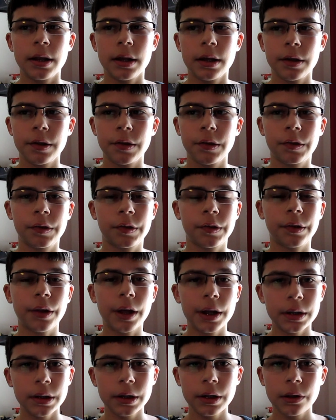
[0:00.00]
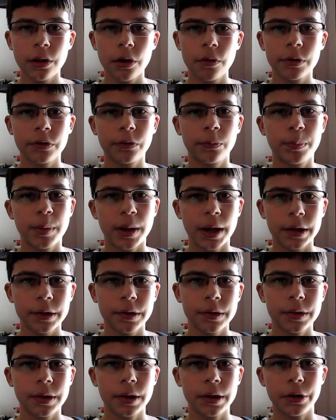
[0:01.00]
is slightly lower
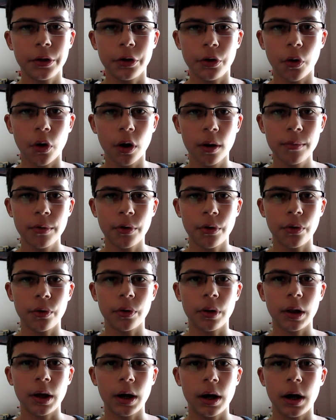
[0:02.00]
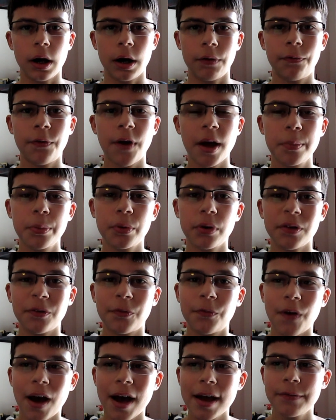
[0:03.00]
spec than the normal
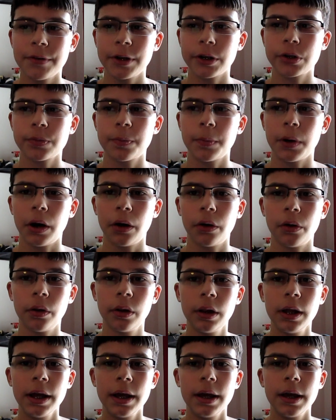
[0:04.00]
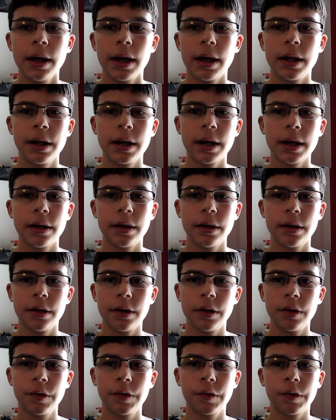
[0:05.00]
5.5-inch model, and it
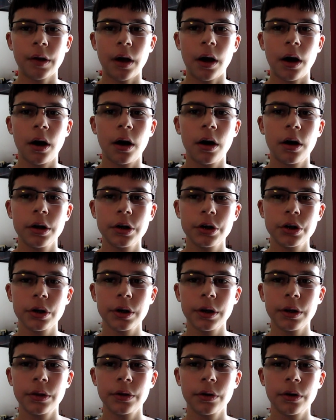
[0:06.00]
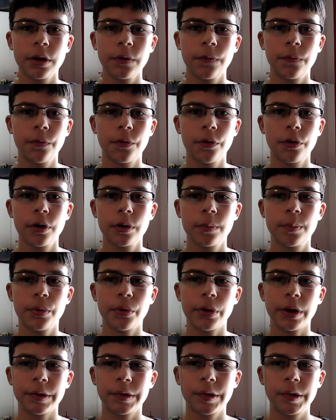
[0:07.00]
is
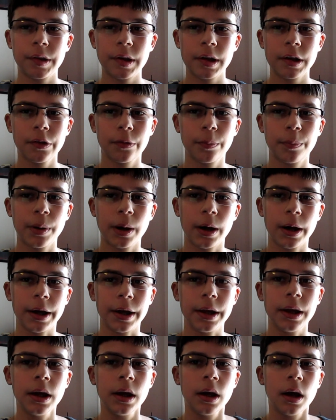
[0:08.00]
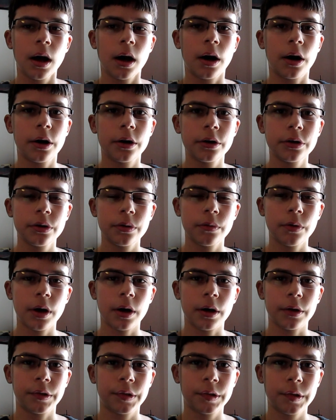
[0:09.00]
134.6 by
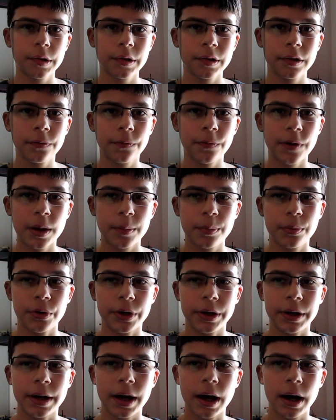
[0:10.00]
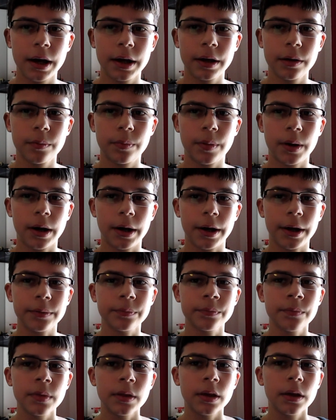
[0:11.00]
65.9 by
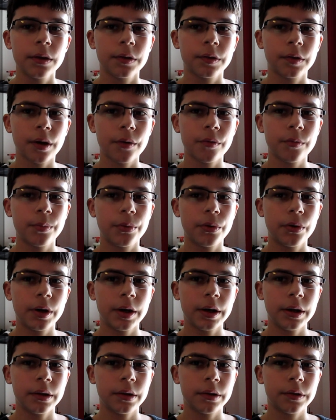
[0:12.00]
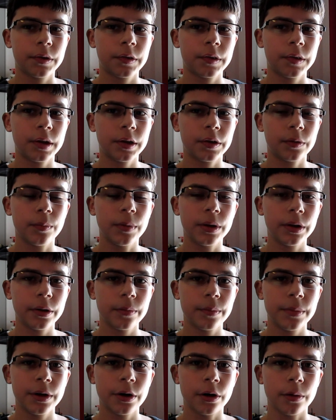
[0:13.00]
7.6
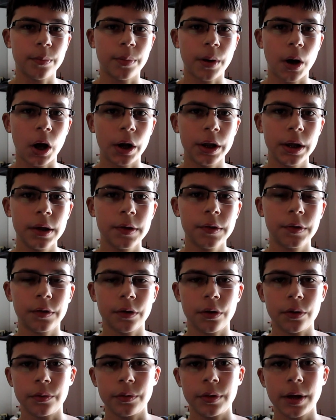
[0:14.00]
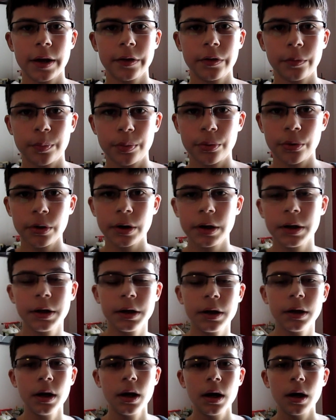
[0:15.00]
millimeter body, so that's a
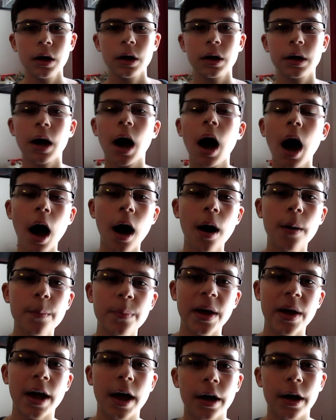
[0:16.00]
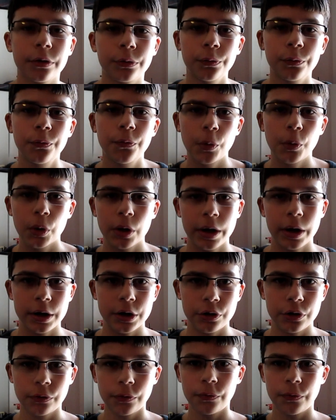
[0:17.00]
pretty compact
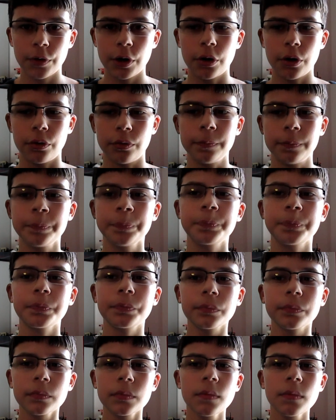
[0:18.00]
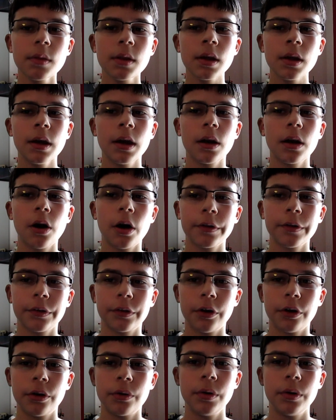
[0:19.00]
4-inch phone. It
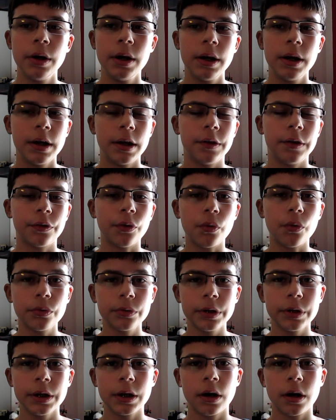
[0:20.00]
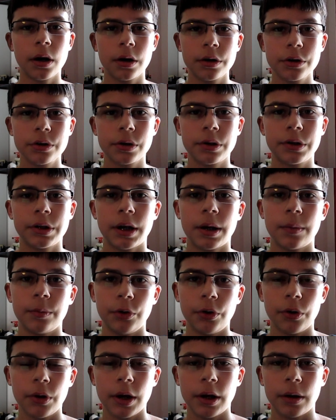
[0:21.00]
also is only 110
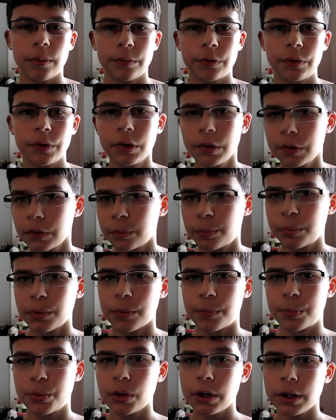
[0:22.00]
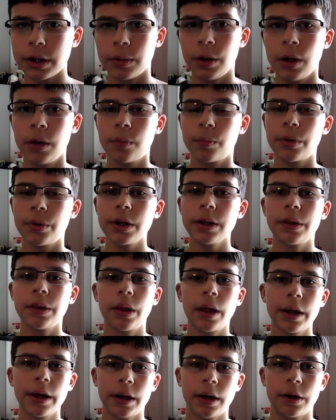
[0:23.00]
grams, so this is a pretty
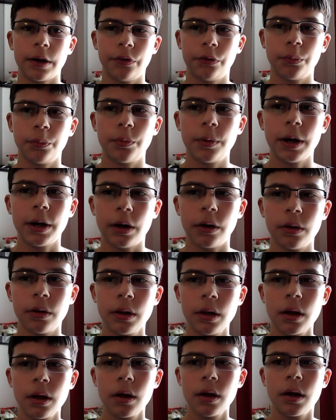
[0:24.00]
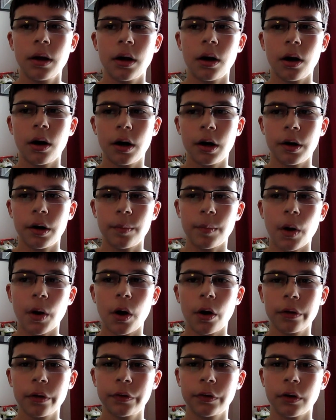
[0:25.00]
light as well.
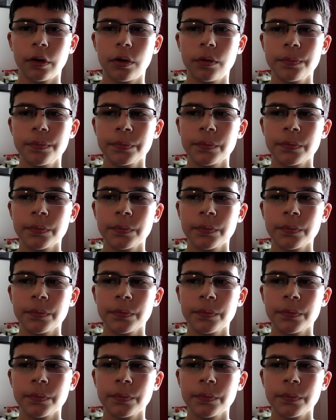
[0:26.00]
Also,